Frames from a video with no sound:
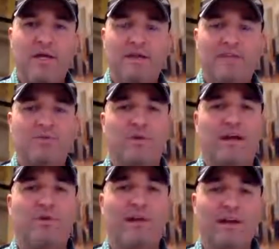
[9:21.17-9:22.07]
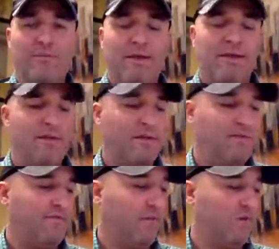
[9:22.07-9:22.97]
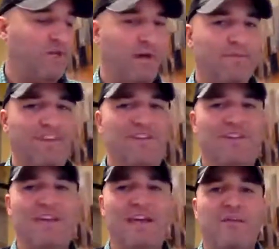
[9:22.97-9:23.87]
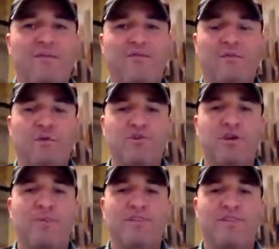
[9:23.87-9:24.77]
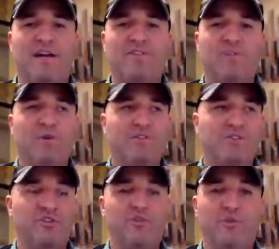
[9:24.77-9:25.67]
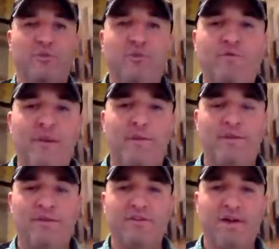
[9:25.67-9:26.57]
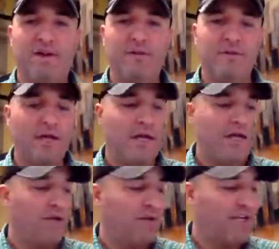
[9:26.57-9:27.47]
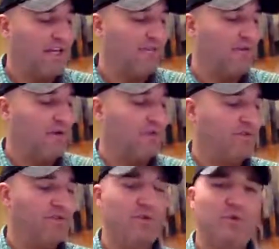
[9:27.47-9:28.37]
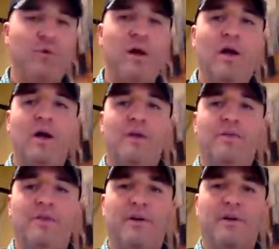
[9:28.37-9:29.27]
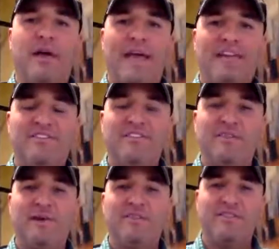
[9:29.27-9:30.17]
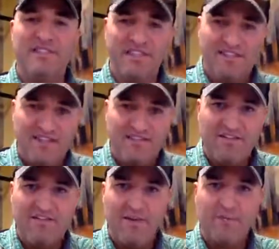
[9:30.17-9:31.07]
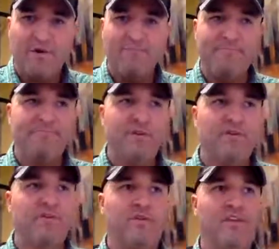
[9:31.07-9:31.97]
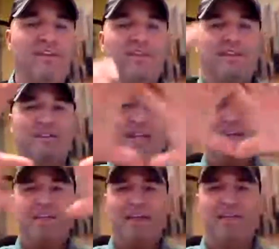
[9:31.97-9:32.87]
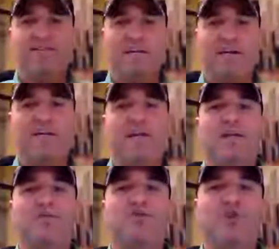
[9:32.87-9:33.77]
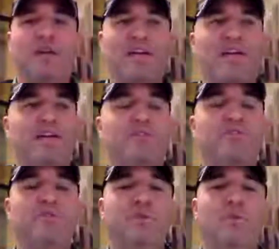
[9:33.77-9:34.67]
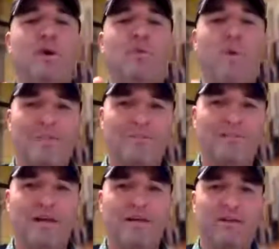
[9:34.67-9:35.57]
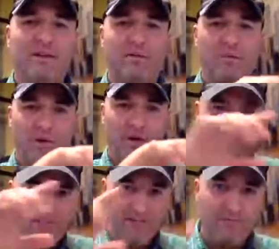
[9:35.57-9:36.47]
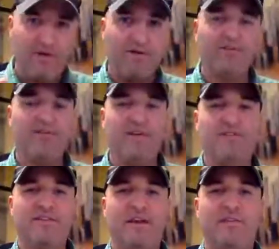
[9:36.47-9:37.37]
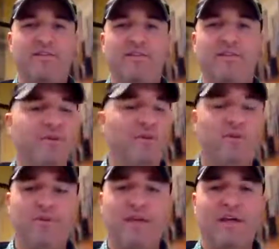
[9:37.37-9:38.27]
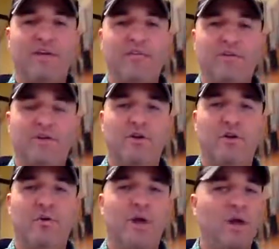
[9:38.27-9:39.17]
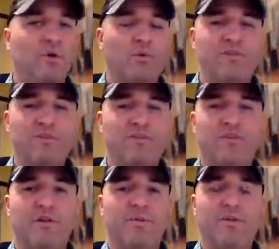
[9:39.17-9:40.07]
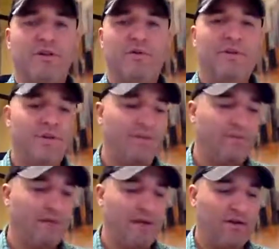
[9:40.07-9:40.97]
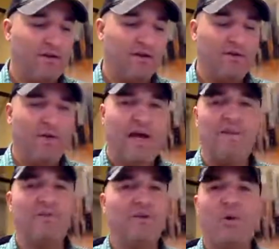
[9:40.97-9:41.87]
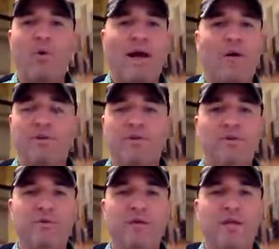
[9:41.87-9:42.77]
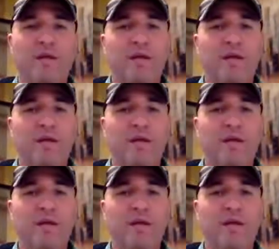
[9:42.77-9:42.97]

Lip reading: That's what I recommend, in a Photoshop. And then you're going to take those Photoshop designs, once you've approved them and they're done, you're going to give those to the HTML and CSS developer, so that he's going to take that design and create it into a website, a HTML and CSS. And if you don't know what that is, you can go research a little bit, but it really doesn't matter. You don't have to know how to do it.